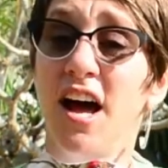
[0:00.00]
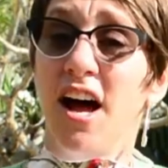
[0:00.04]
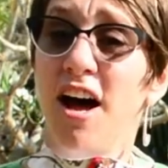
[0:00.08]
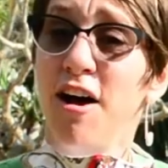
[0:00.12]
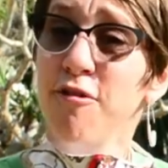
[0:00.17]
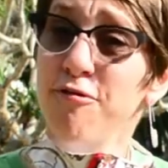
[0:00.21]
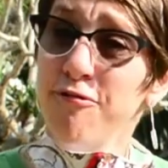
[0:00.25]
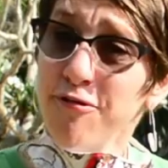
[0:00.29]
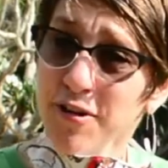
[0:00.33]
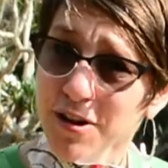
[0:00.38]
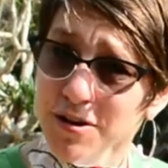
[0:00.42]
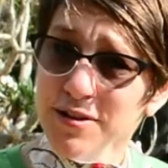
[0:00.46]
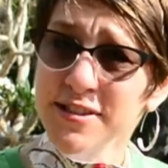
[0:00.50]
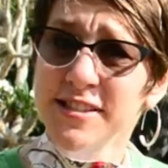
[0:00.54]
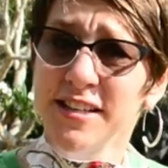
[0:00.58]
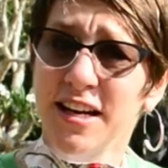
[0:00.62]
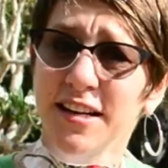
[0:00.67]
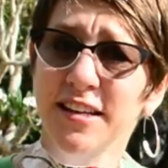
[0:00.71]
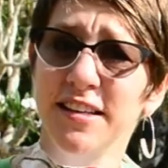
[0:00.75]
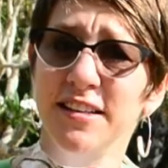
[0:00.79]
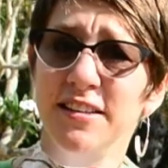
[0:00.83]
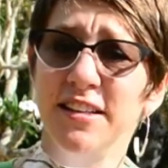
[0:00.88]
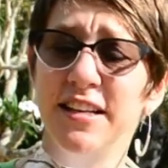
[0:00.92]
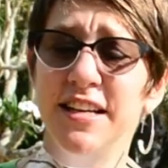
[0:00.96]
A few
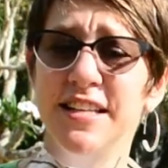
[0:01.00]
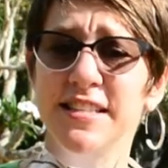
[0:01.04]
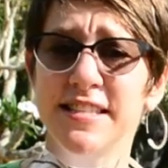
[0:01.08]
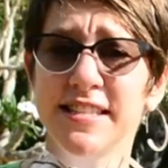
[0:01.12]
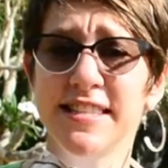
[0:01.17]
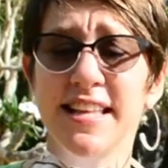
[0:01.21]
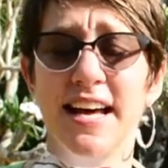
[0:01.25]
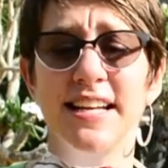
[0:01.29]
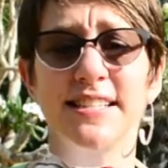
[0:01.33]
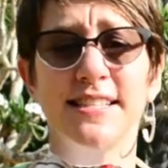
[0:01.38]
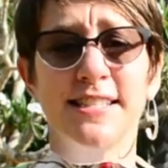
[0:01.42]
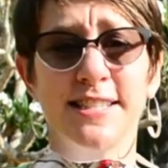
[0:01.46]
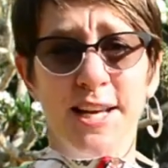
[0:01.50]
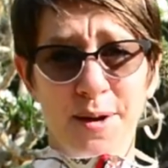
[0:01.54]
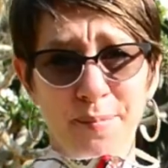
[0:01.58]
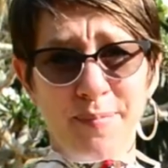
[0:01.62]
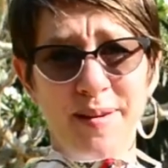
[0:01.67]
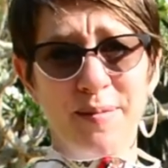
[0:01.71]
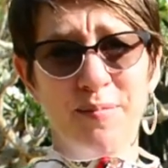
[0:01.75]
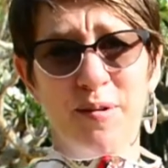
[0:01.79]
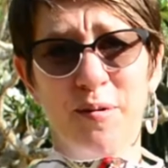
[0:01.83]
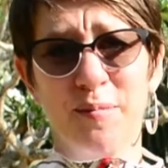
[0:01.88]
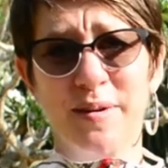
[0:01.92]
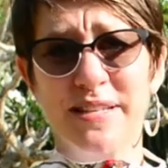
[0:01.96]
succulents that some
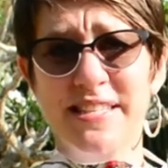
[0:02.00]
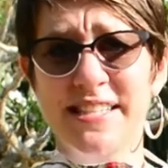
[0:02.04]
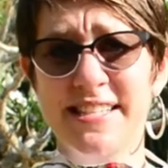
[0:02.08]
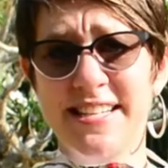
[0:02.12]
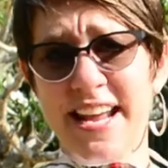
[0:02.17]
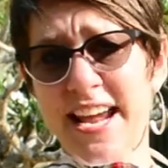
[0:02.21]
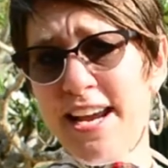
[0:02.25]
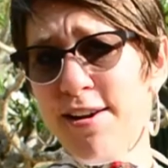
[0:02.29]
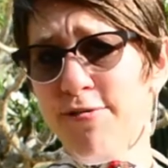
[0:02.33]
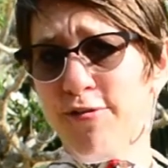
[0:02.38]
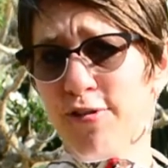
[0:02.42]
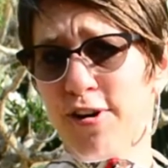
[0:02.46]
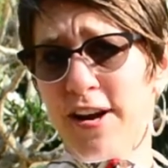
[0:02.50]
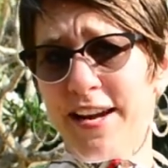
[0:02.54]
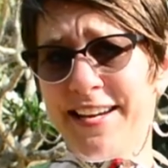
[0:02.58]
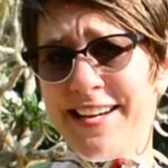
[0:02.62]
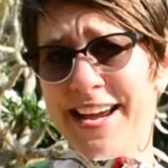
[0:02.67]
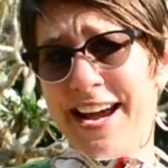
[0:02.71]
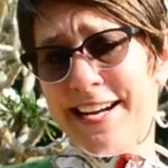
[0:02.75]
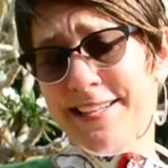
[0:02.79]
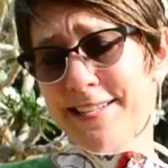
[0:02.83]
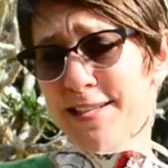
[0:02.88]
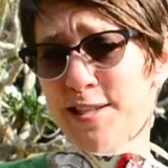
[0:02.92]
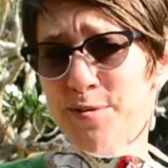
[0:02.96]
people mistake for a
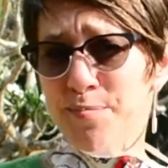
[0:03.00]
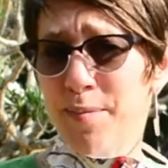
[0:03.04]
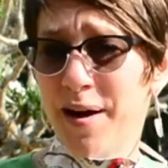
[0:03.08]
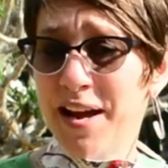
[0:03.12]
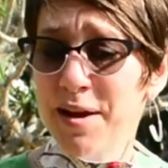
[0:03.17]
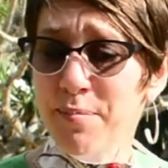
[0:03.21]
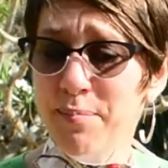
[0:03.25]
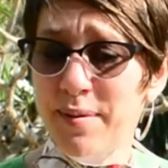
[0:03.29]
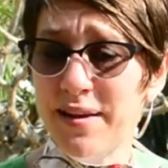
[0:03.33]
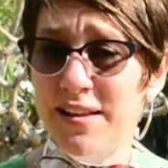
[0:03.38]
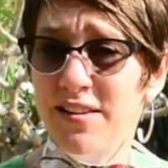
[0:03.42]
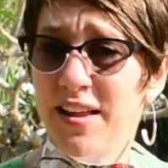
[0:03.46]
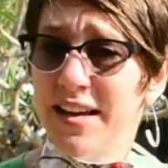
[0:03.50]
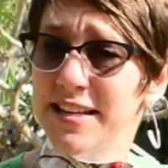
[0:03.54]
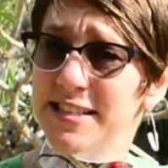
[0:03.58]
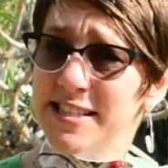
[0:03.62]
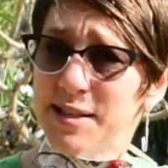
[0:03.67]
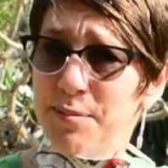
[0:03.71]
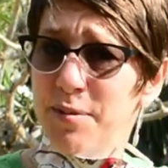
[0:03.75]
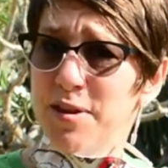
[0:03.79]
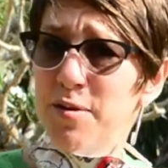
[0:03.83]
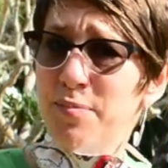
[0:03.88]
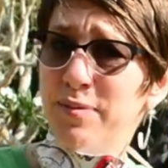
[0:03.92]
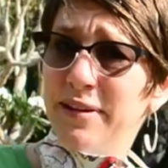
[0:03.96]
cactus might be like
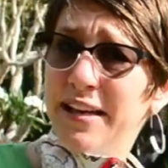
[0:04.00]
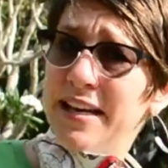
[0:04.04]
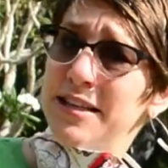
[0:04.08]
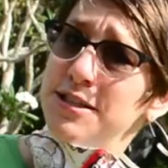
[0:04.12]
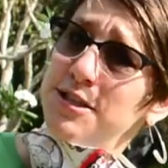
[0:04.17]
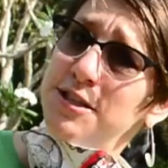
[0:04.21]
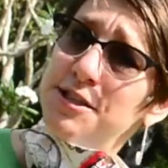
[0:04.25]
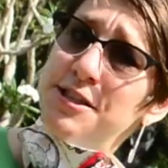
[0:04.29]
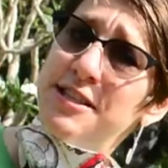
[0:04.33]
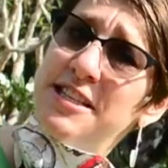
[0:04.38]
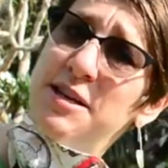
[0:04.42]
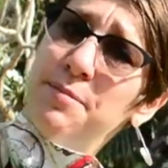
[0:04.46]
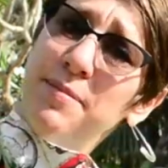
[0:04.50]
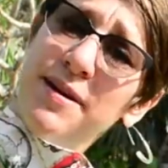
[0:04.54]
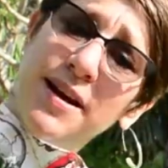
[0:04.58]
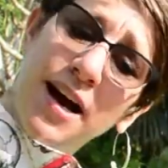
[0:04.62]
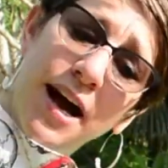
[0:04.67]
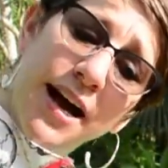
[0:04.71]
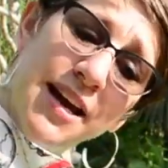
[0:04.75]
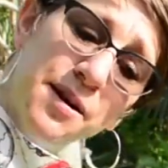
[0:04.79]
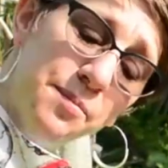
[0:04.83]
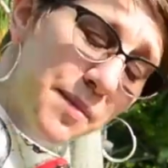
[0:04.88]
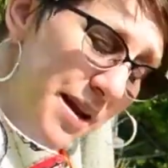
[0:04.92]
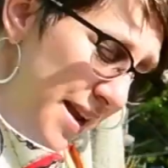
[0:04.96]
some of the plants you see
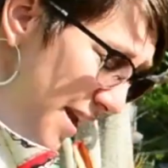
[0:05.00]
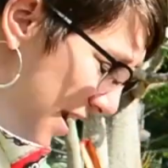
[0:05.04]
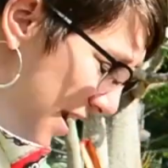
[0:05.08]
behind me